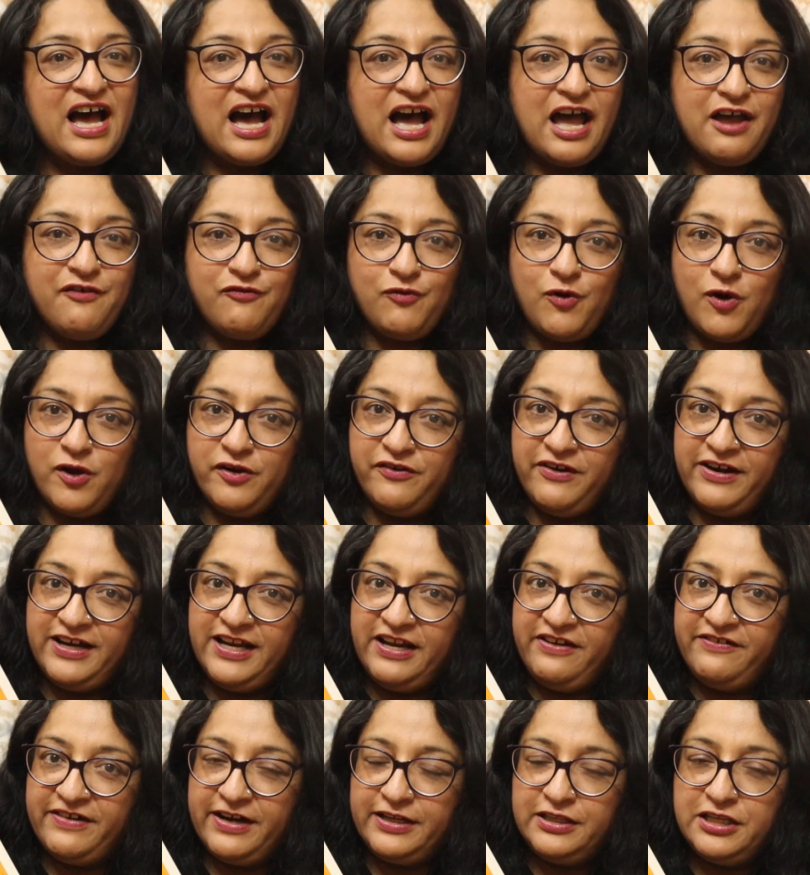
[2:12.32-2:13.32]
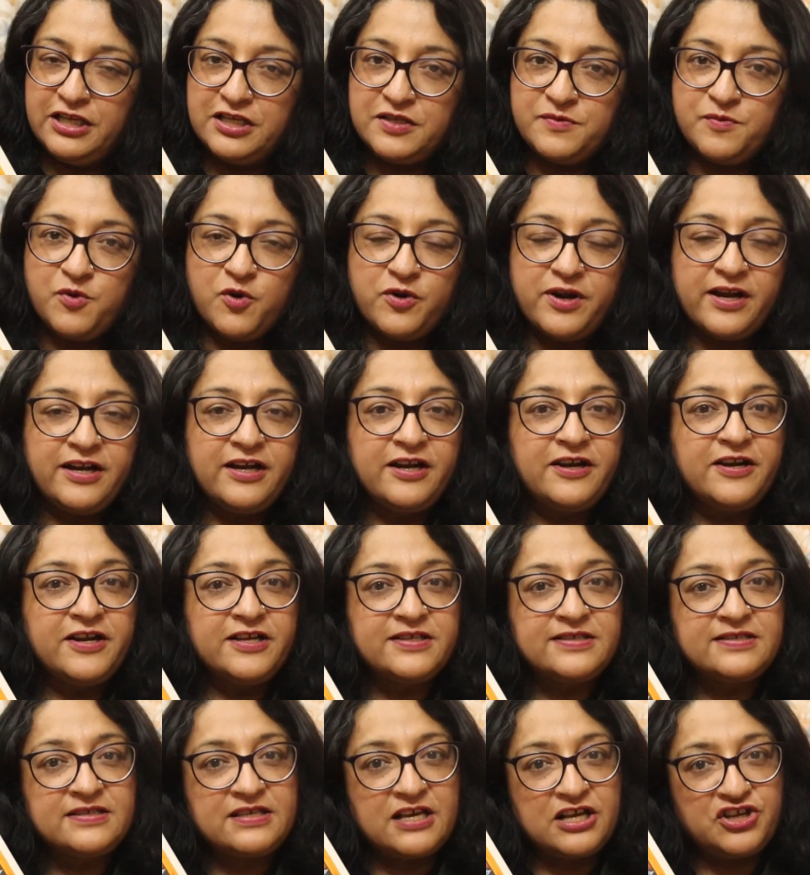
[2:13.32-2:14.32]
I have already read this book and it
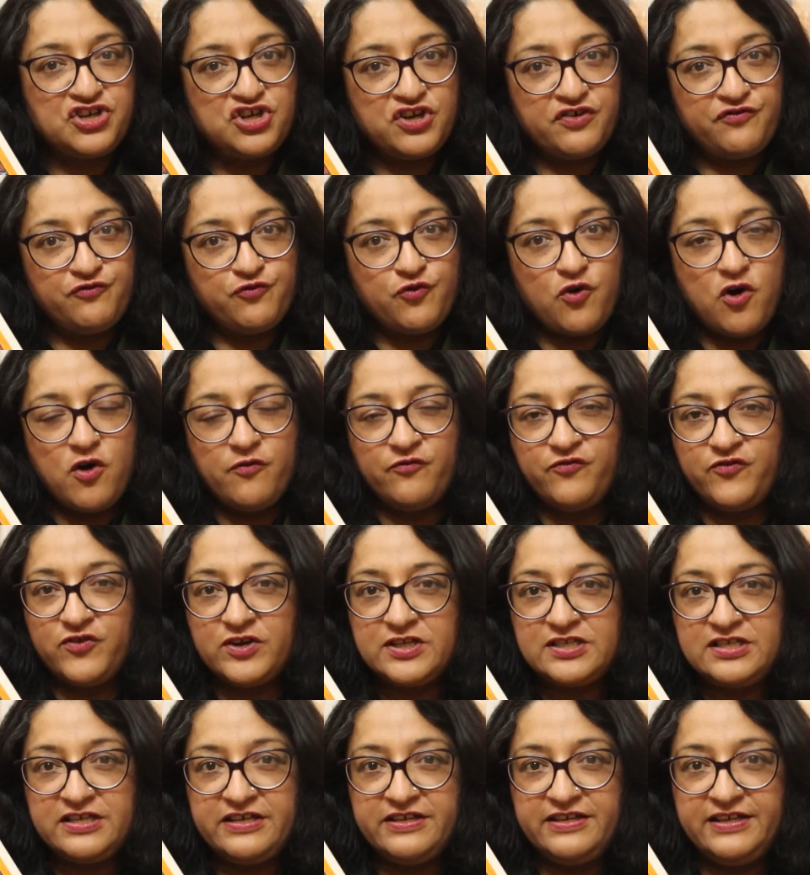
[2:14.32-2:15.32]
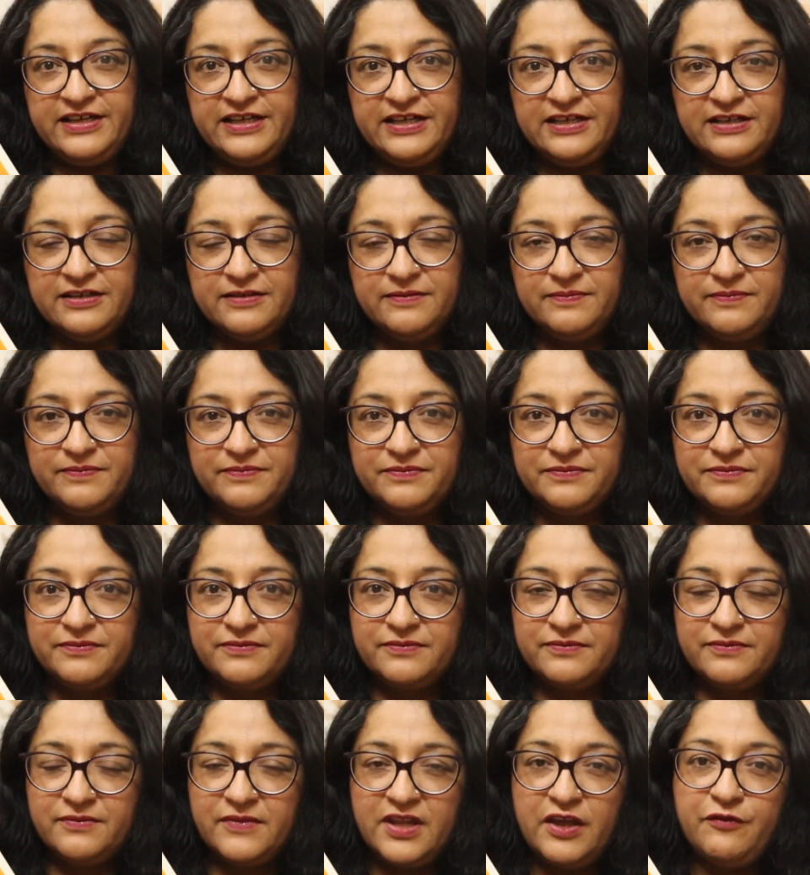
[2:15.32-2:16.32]
is such a warm, fuzzy read.
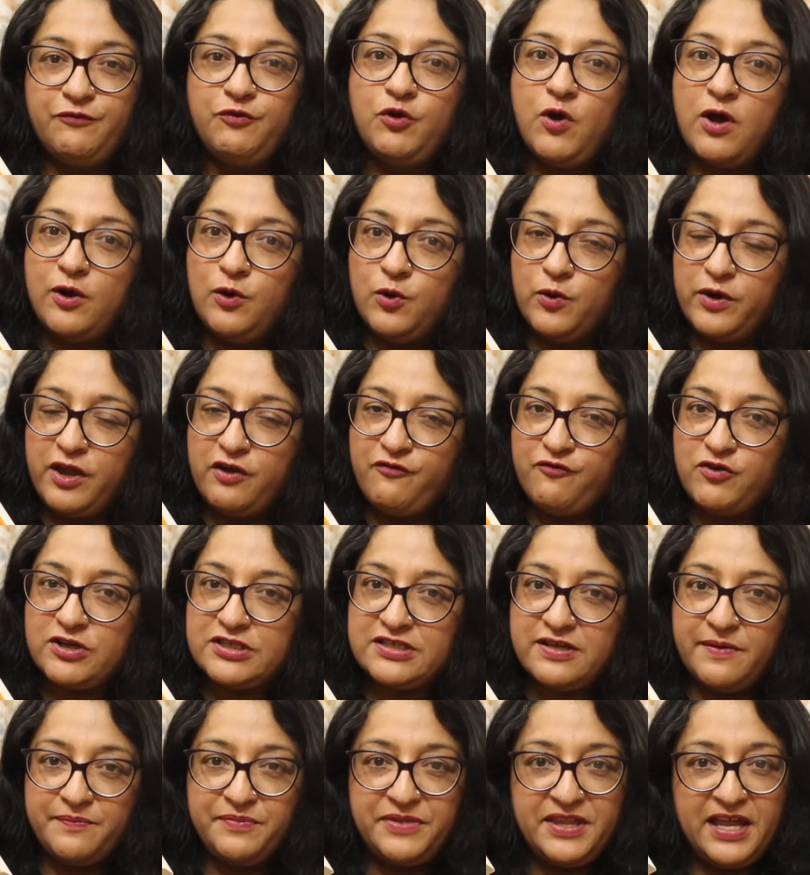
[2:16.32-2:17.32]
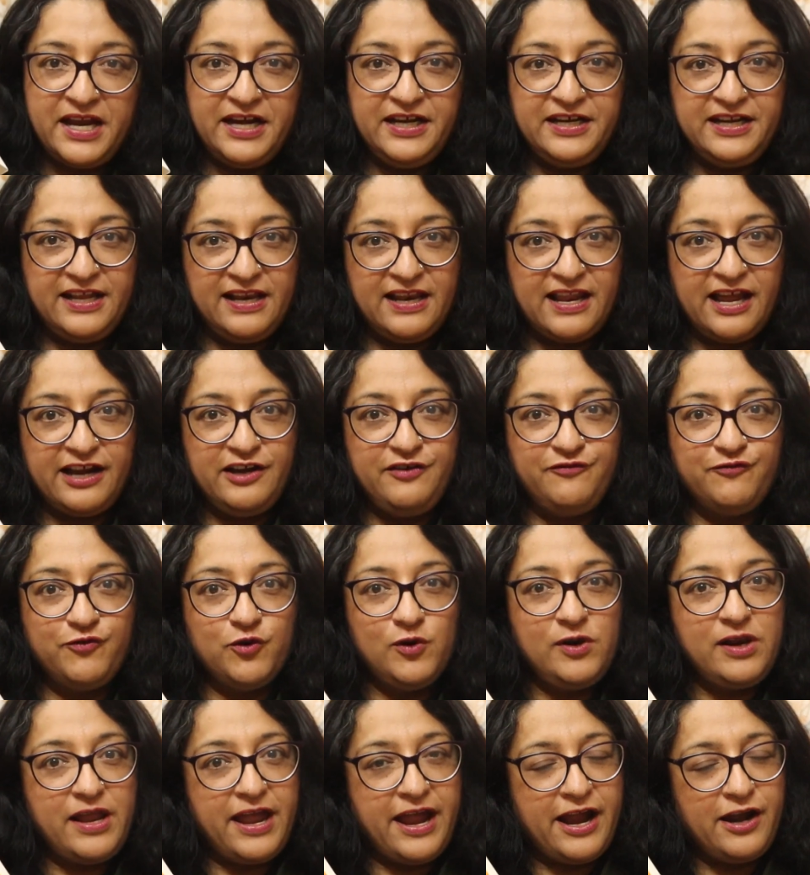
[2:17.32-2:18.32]
If you are looking for something
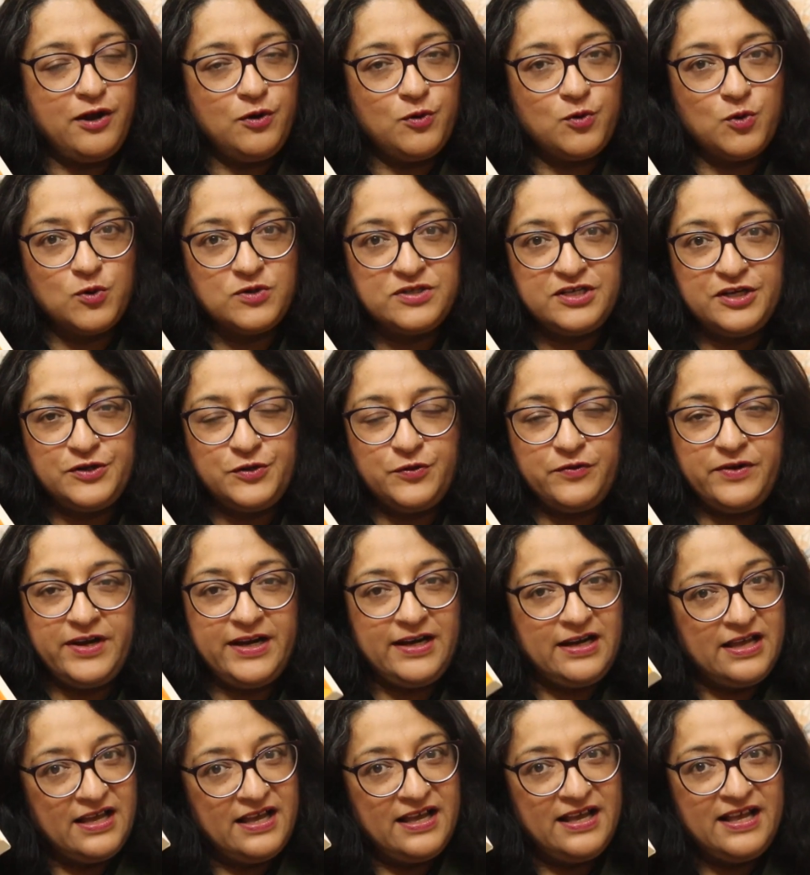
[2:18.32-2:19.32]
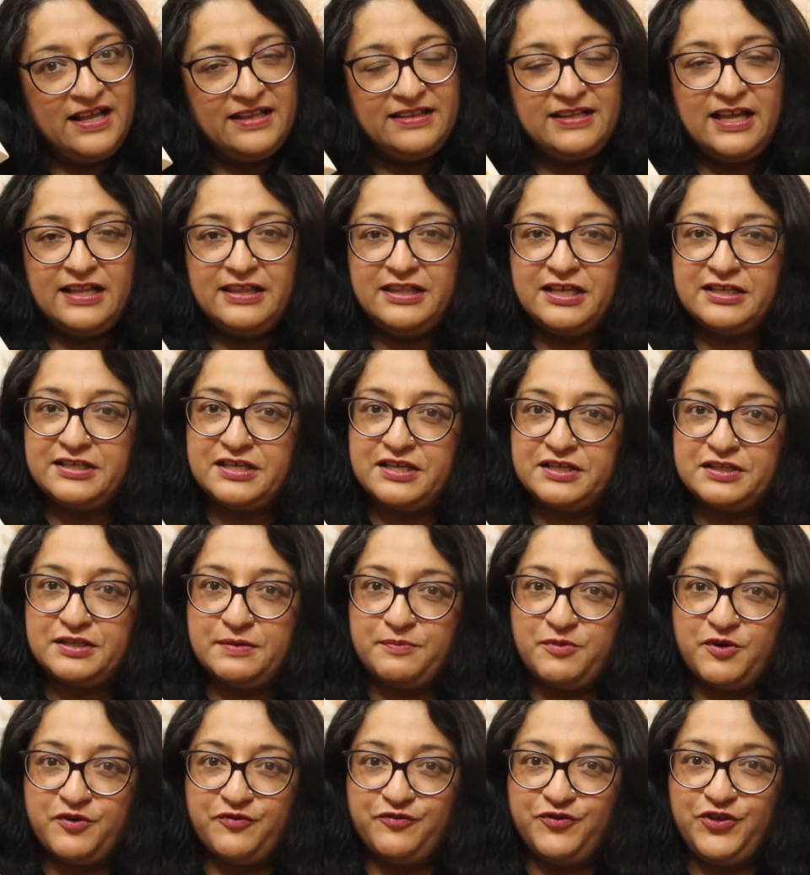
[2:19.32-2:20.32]
delightful and cozy to read, then this is the
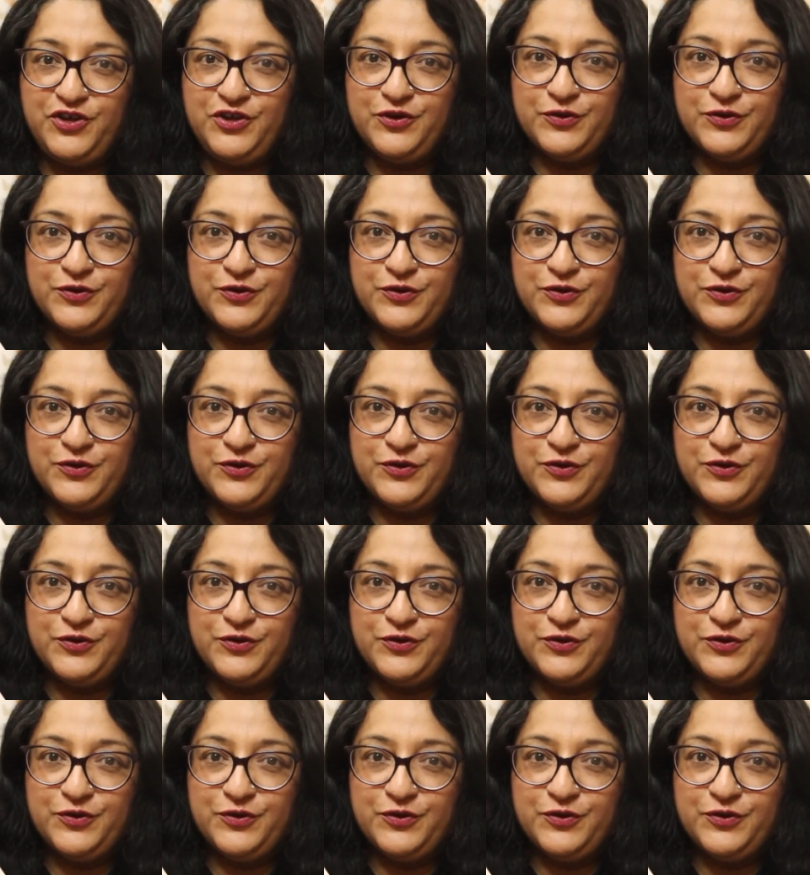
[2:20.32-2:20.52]
book for